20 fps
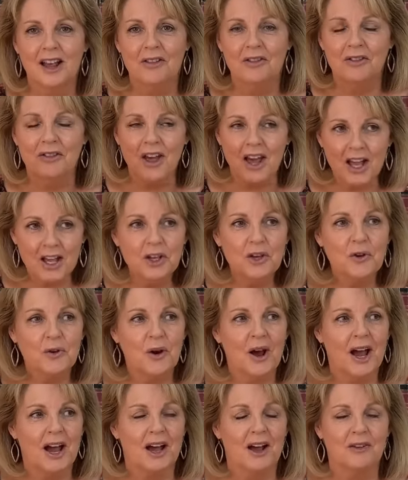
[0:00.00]
There you
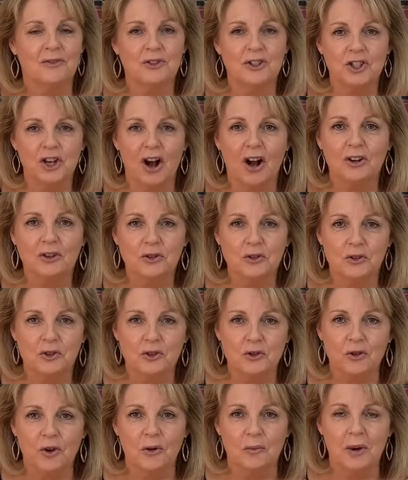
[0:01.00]
have childhood
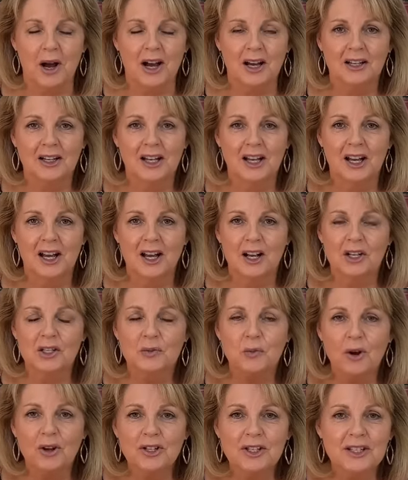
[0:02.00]
trauma.
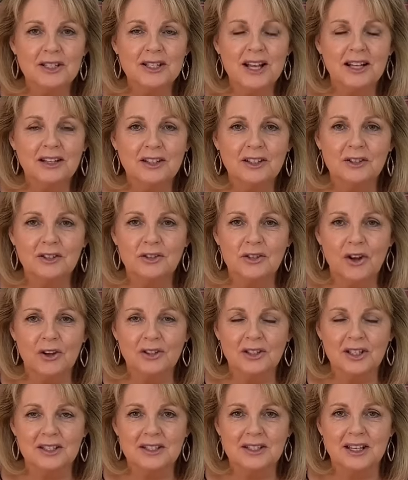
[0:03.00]
Because what does that little
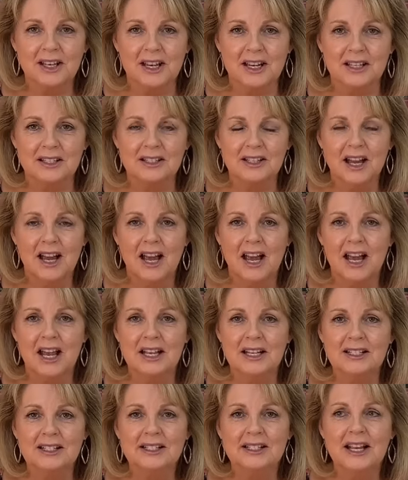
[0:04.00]
toddler see?
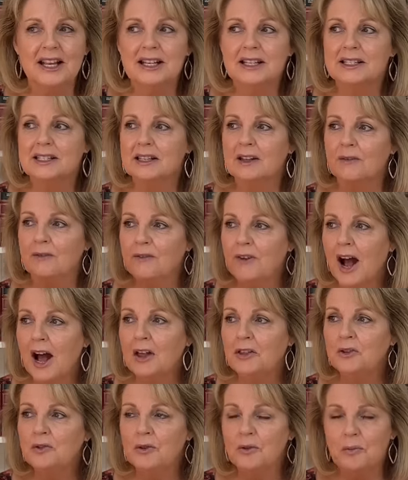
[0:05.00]
He sees the
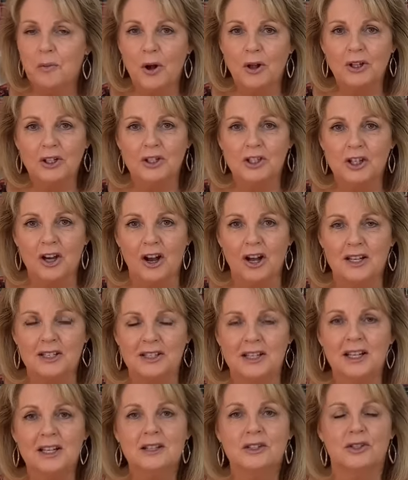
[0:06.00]
father
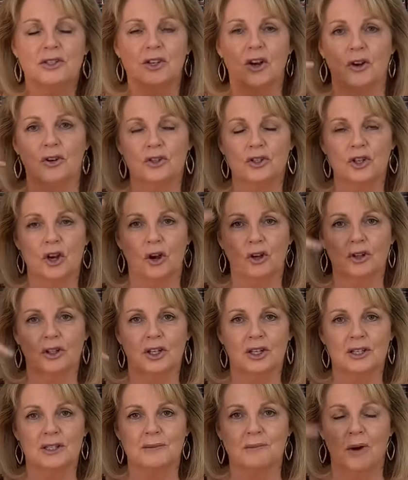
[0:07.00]
apologising, so
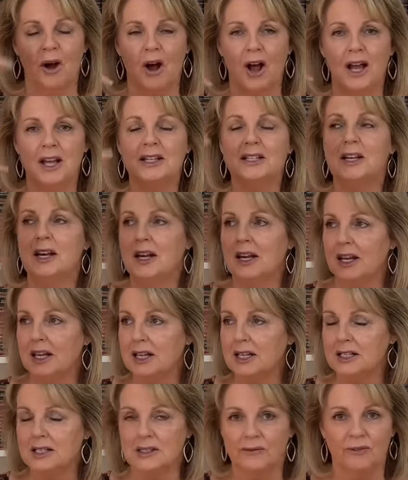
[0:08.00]
toddler's mind,
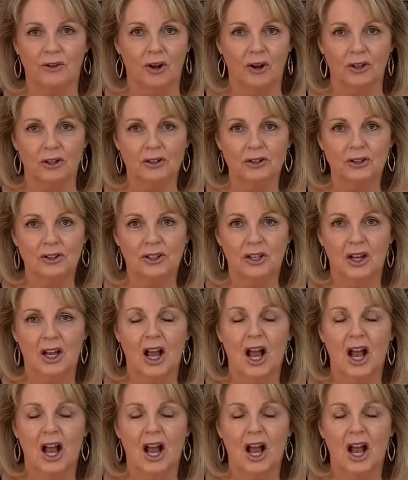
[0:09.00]
his fault.